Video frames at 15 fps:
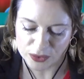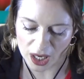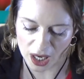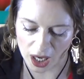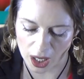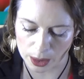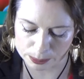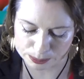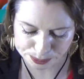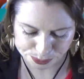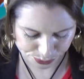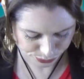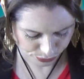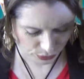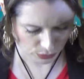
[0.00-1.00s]
Um,
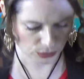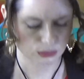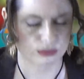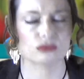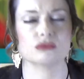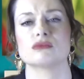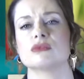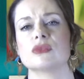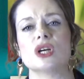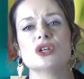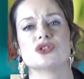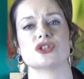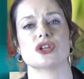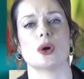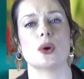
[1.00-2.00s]

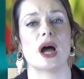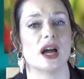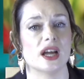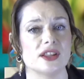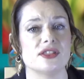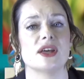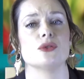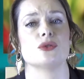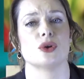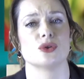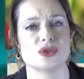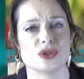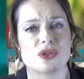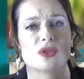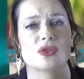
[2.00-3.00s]
So I, th
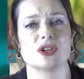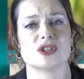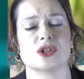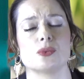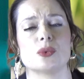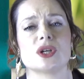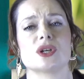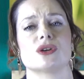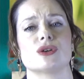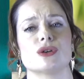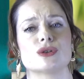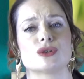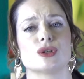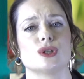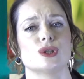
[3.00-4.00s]
those are the things that we can
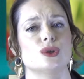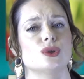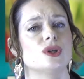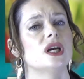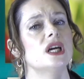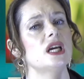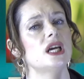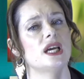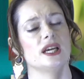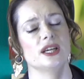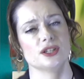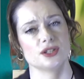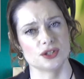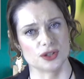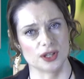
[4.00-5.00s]
conclude,
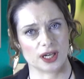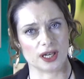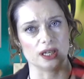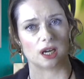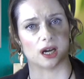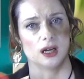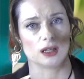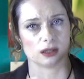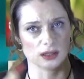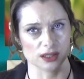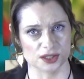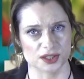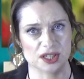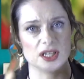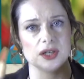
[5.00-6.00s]
is that uh,
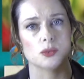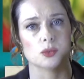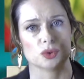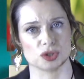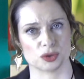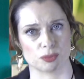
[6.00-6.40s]
Lizzie was